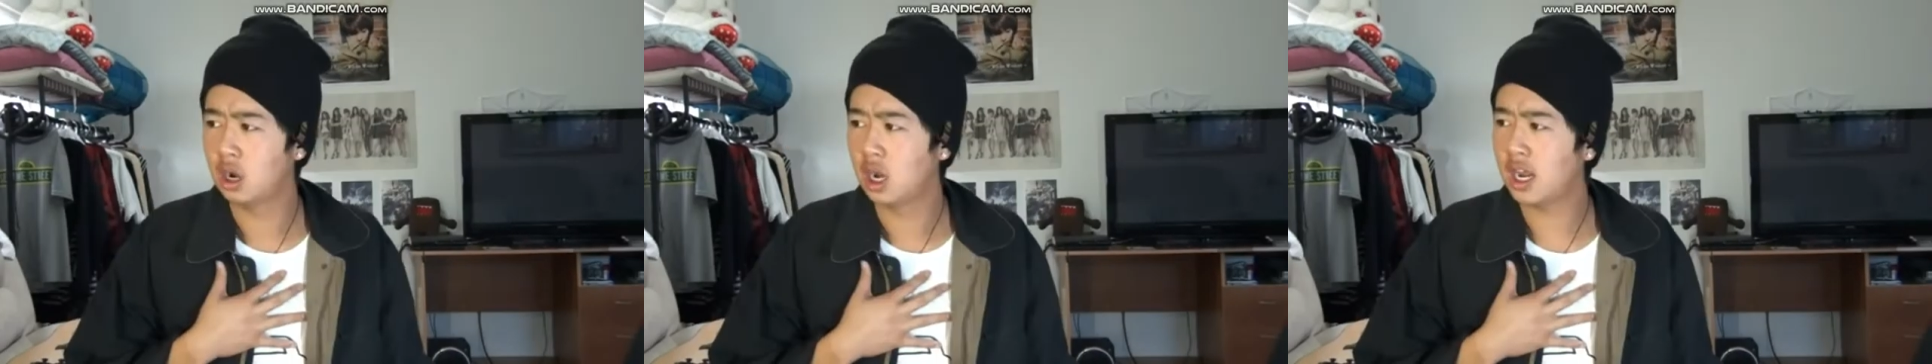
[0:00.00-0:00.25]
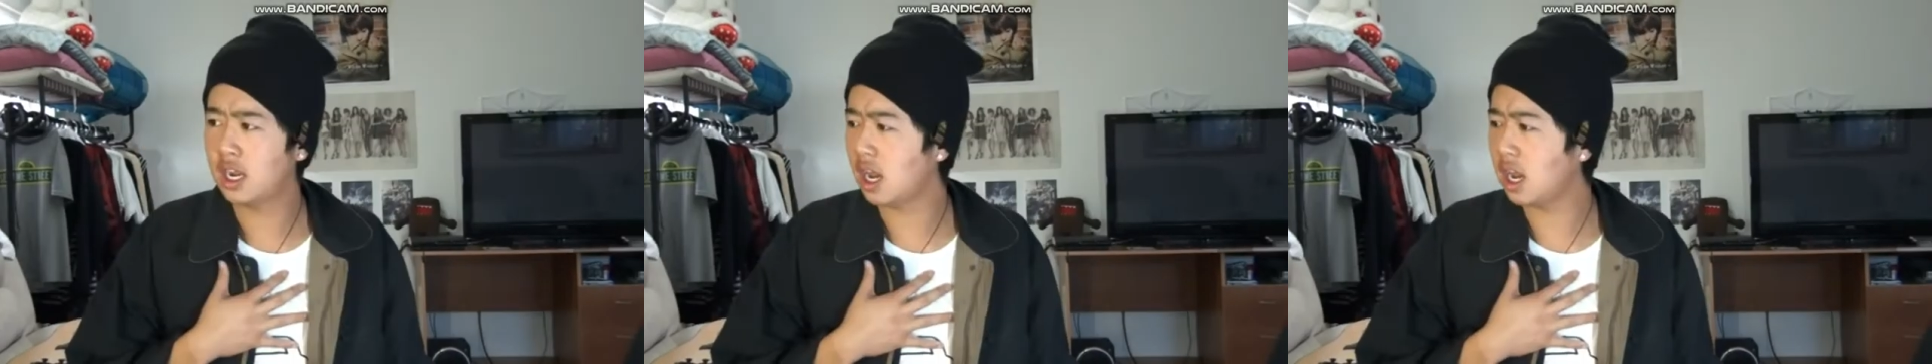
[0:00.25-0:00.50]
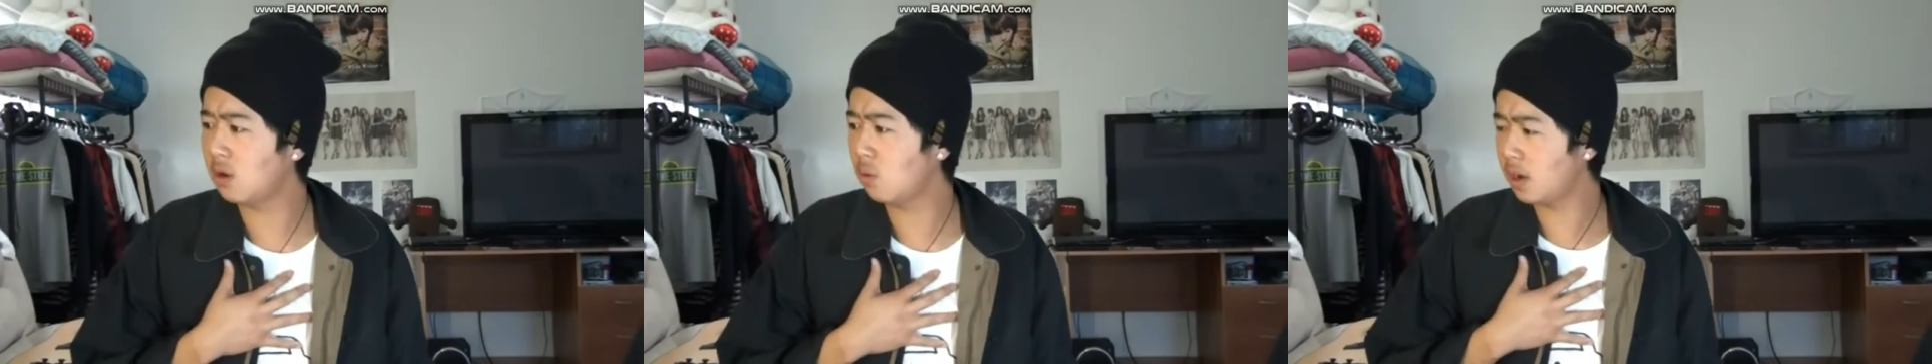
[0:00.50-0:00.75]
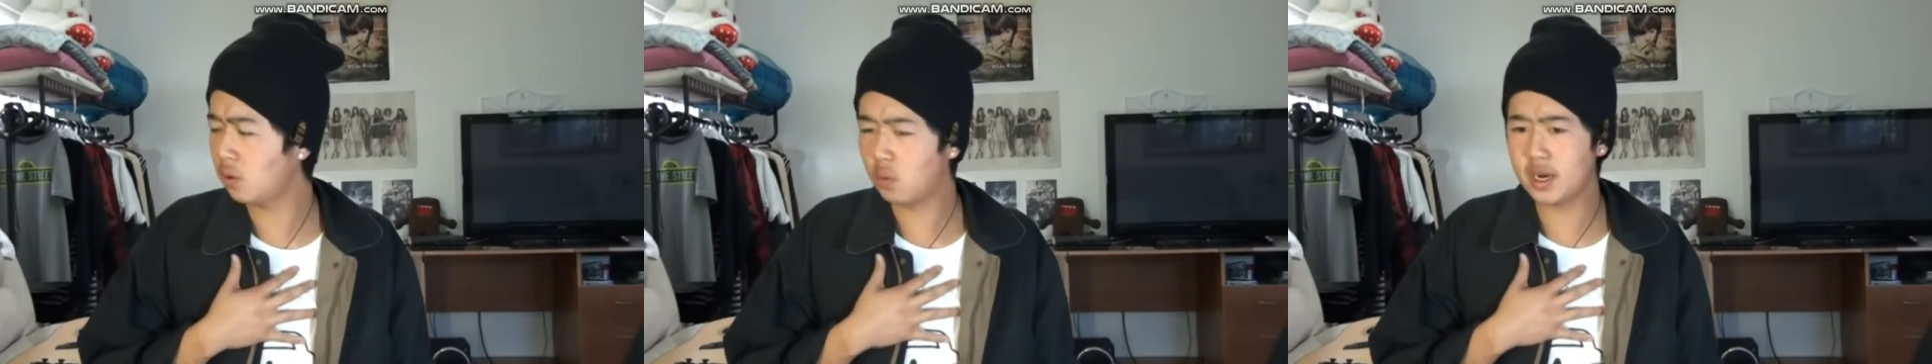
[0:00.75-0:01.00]
Hey, hey,
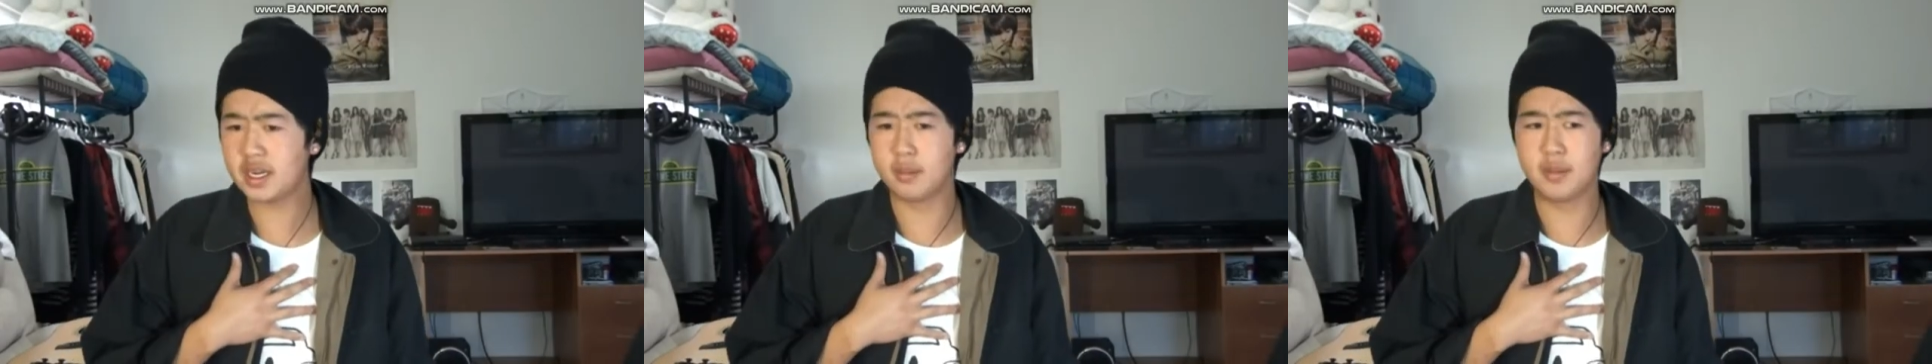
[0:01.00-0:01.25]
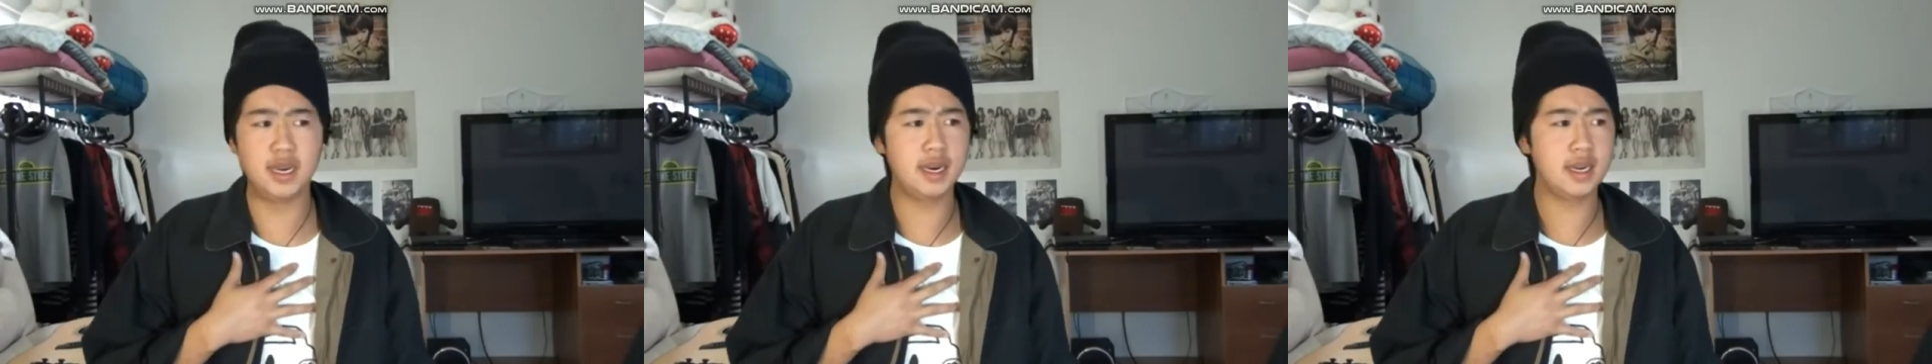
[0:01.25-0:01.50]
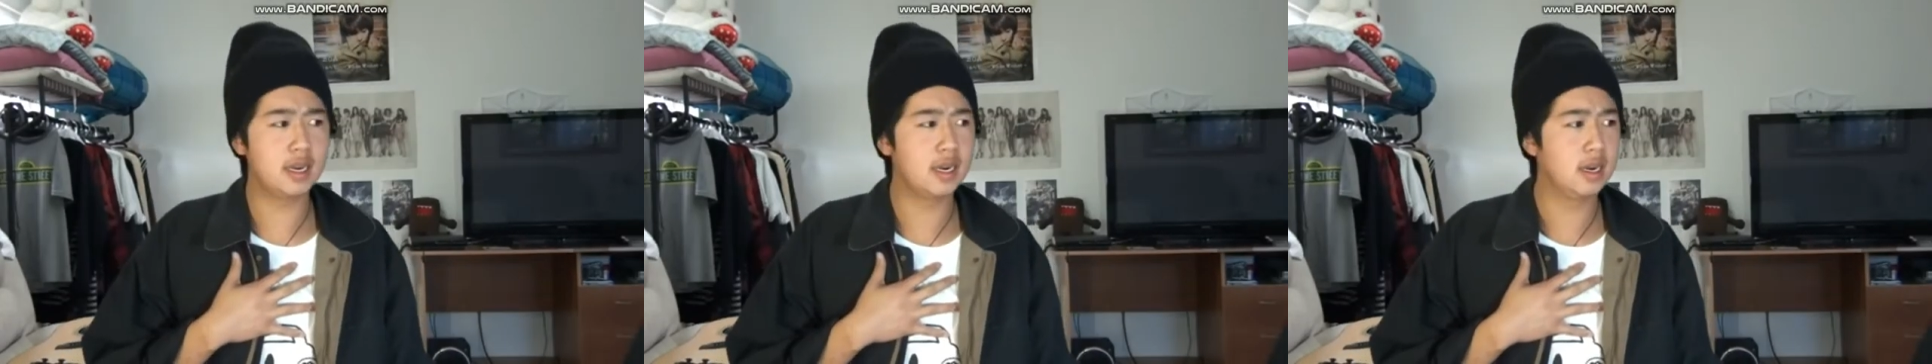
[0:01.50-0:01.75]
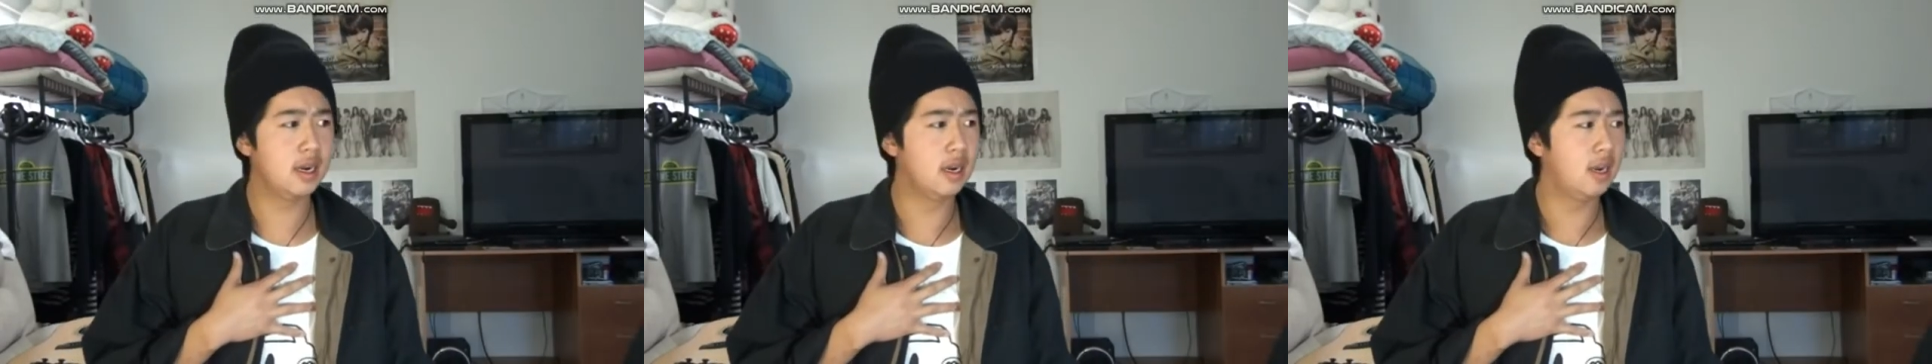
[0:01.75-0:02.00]
wait, wait a minute.
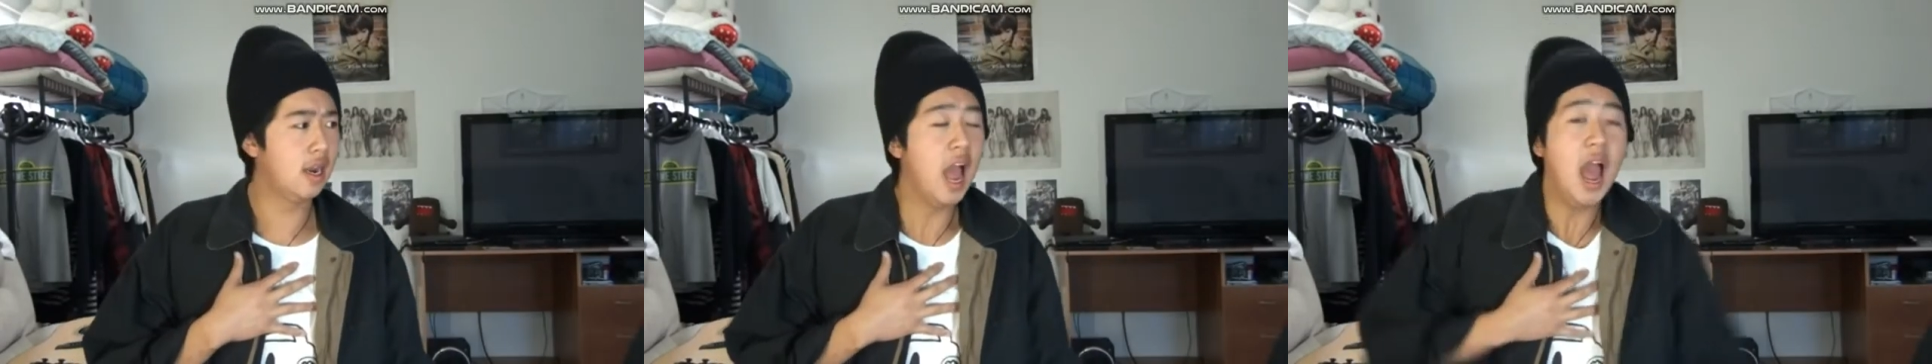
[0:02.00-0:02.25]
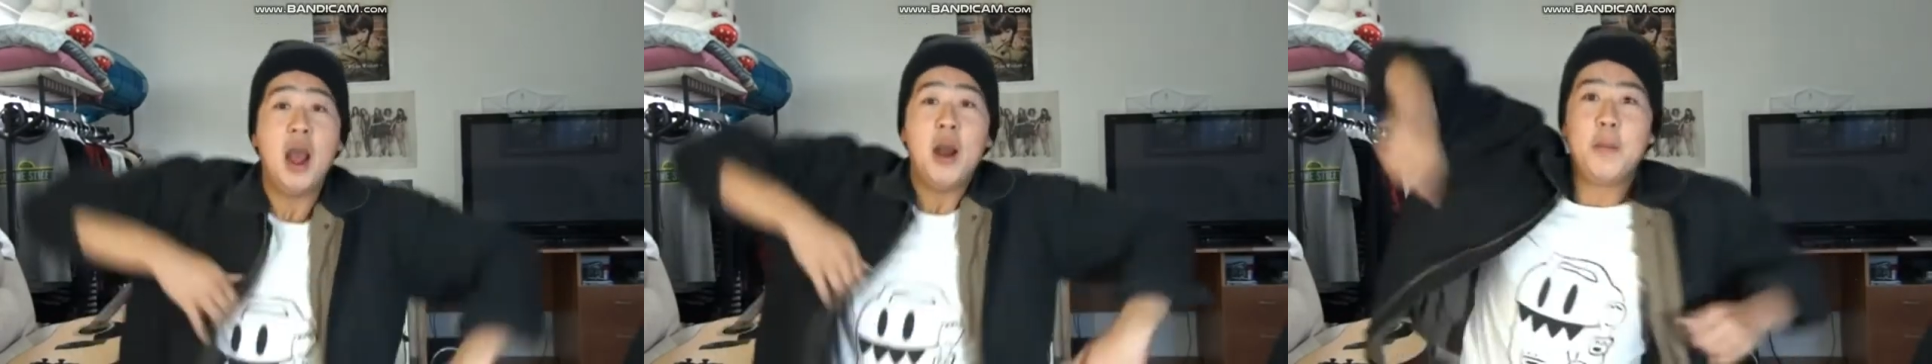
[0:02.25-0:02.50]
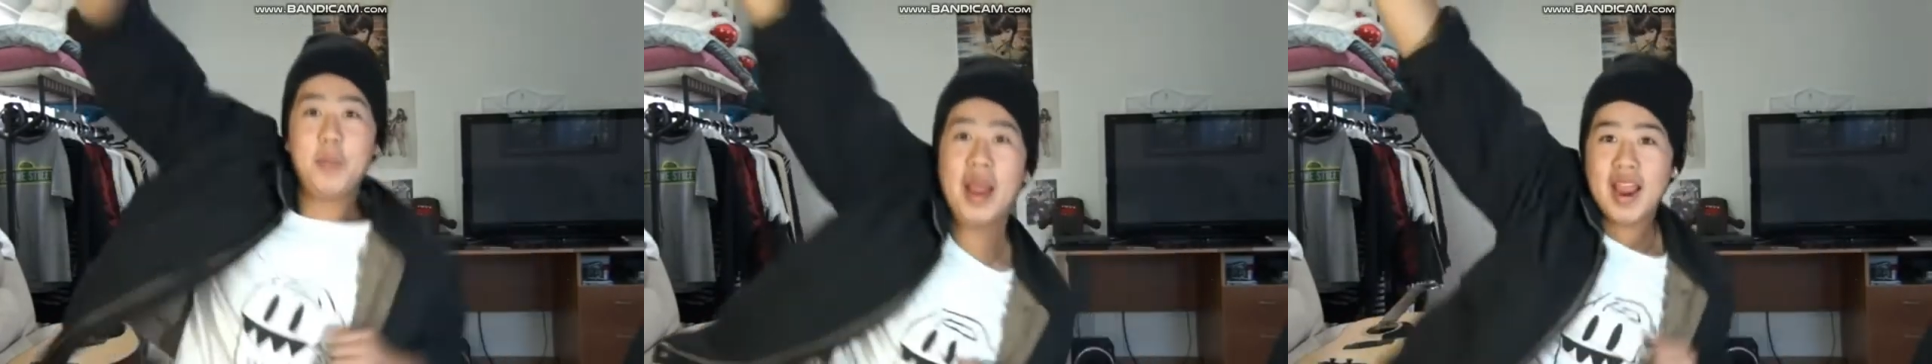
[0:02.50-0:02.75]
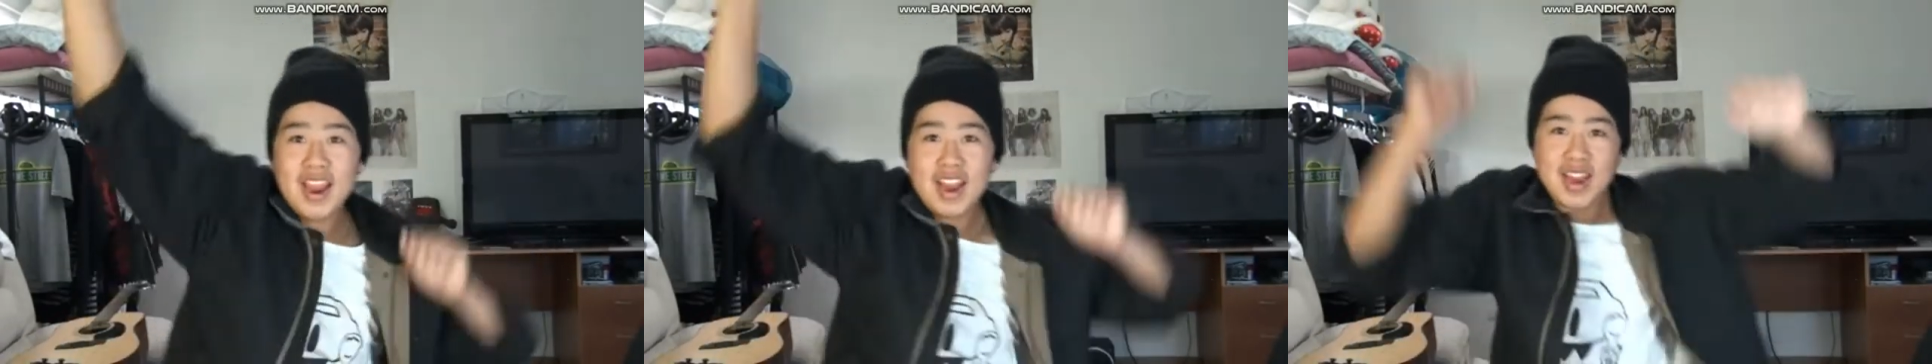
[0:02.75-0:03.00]

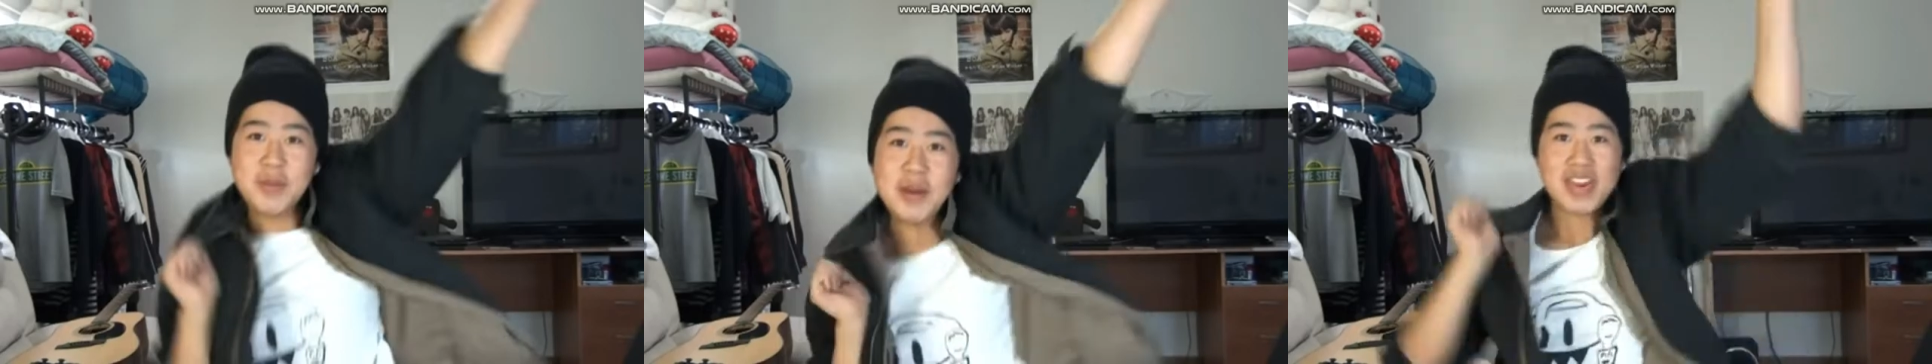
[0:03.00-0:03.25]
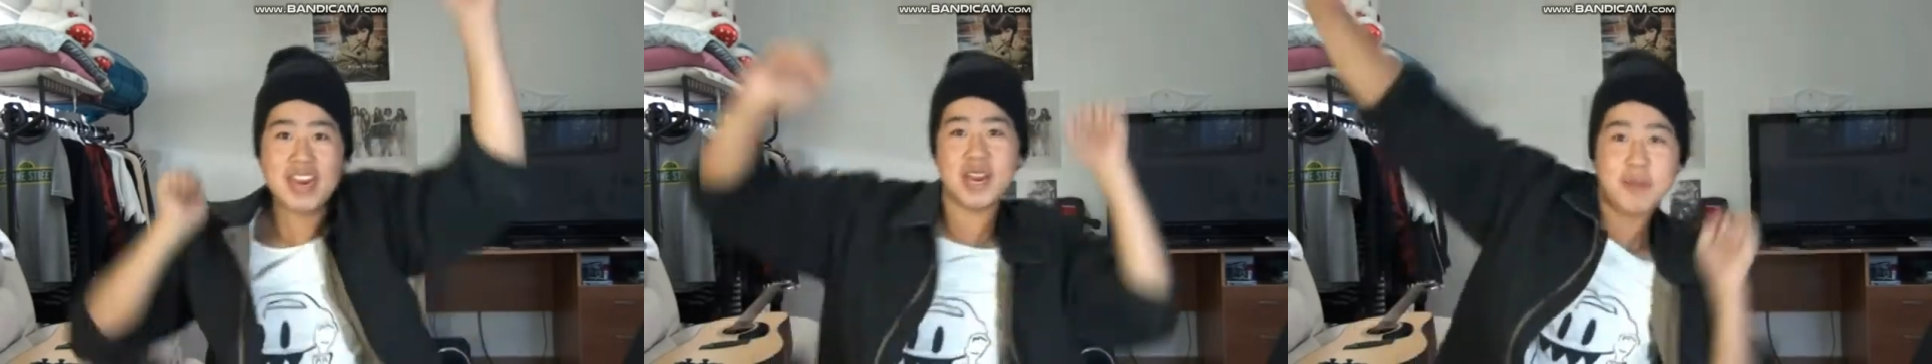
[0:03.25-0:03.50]
Baby,